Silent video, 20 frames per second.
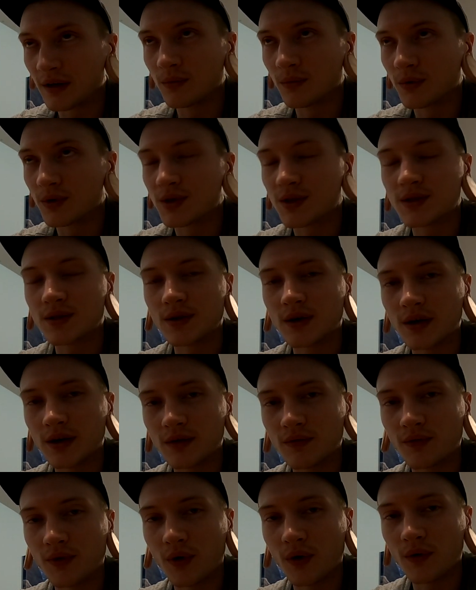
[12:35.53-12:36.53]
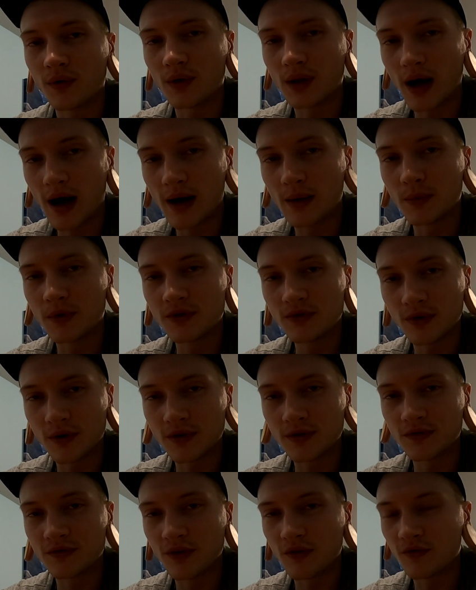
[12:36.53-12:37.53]
We're just looking for a reliable
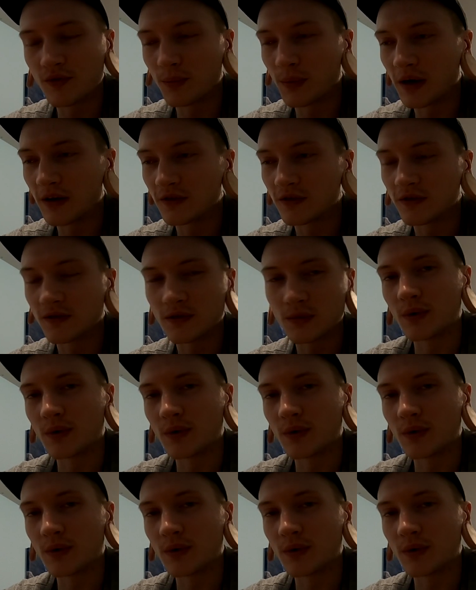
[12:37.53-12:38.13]
source of information,